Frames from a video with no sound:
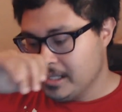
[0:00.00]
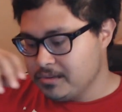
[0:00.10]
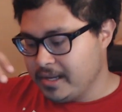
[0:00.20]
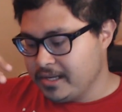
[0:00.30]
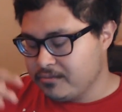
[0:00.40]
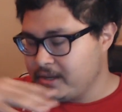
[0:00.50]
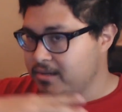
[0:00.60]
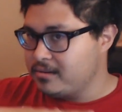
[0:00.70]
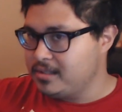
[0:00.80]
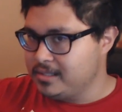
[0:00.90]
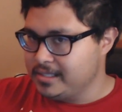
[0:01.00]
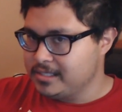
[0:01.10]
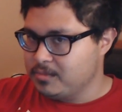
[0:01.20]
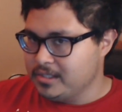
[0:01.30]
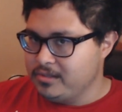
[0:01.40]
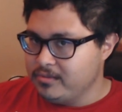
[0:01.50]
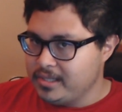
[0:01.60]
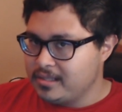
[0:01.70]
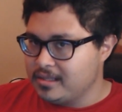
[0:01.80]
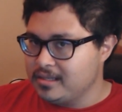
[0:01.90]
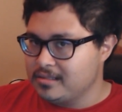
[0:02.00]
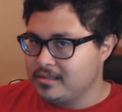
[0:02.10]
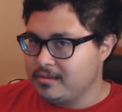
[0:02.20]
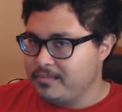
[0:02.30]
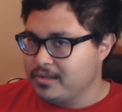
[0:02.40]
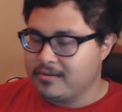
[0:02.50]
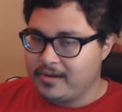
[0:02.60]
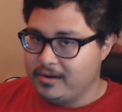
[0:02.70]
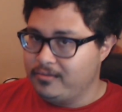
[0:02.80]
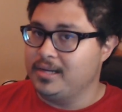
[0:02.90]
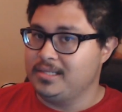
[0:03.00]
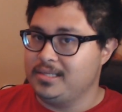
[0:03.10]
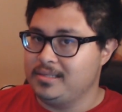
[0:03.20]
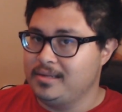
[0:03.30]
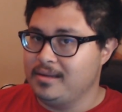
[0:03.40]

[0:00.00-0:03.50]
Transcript: So I can render on this while doing things on the computer if I want.